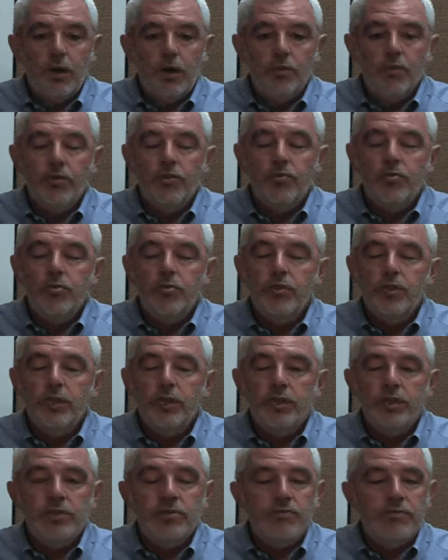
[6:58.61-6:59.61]
The third thing
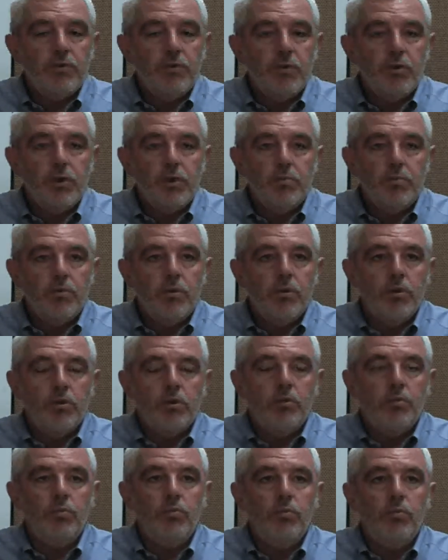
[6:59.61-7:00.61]
that's very important,
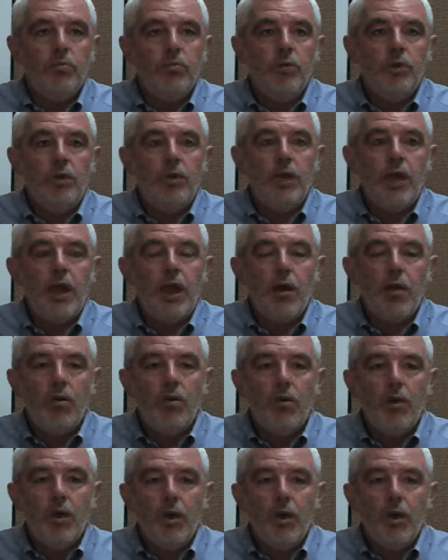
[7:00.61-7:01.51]
we now,